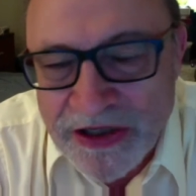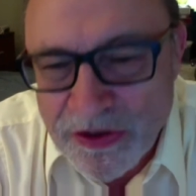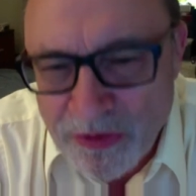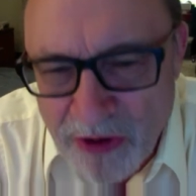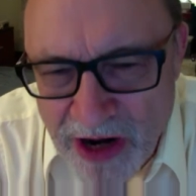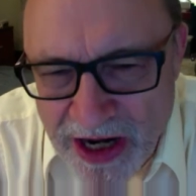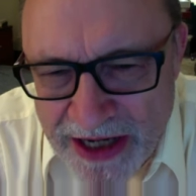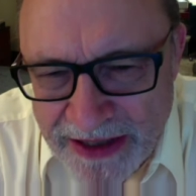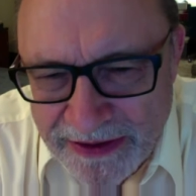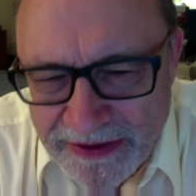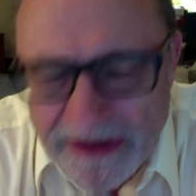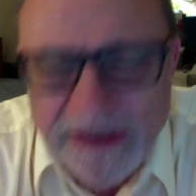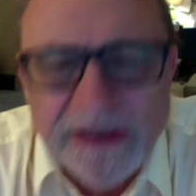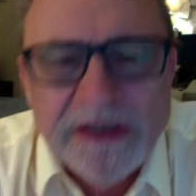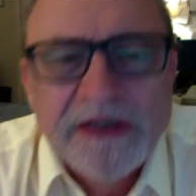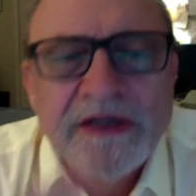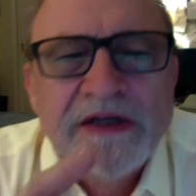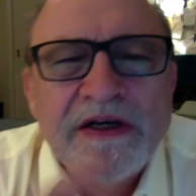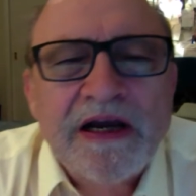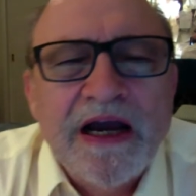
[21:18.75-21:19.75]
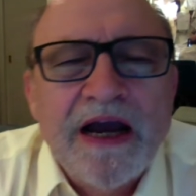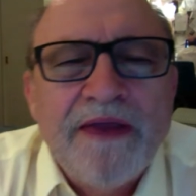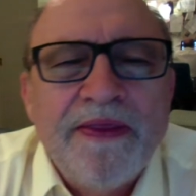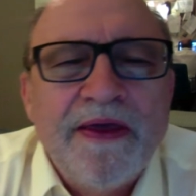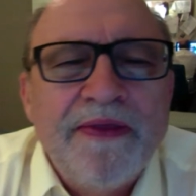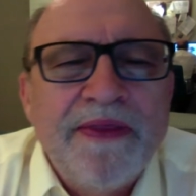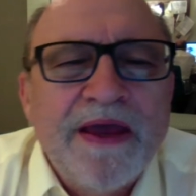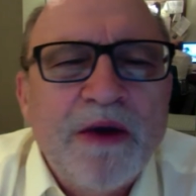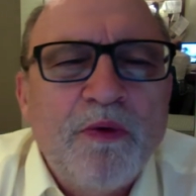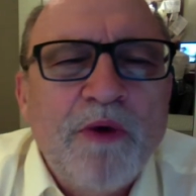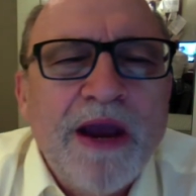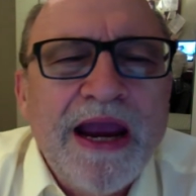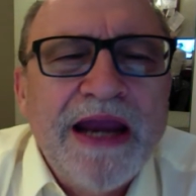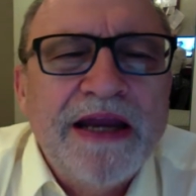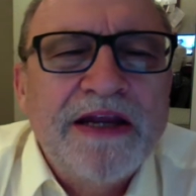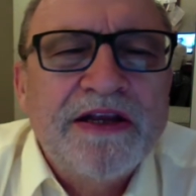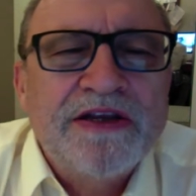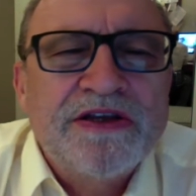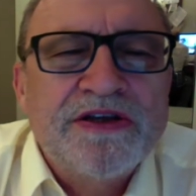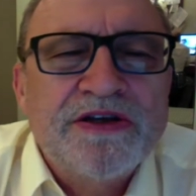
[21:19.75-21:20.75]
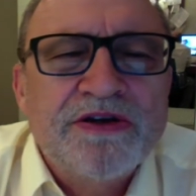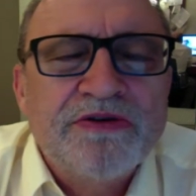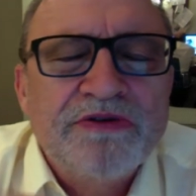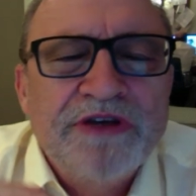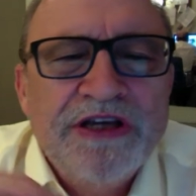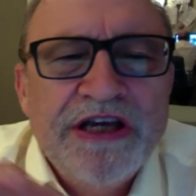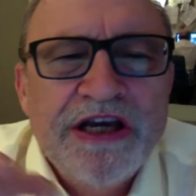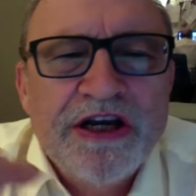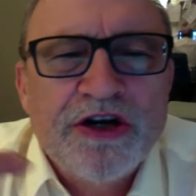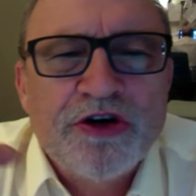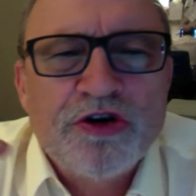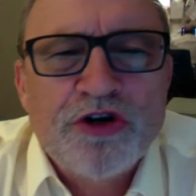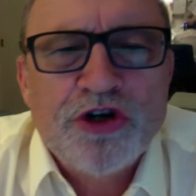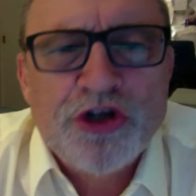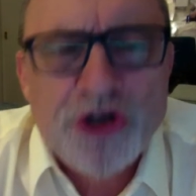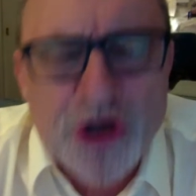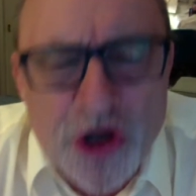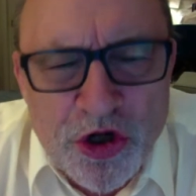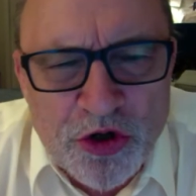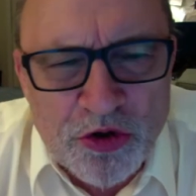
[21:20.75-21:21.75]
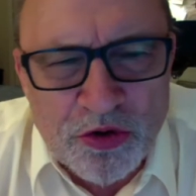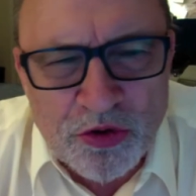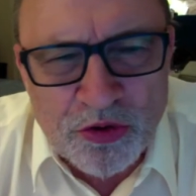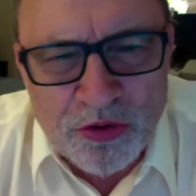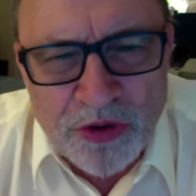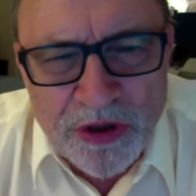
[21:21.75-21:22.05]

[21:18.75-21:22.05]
right? And then they waited to year two.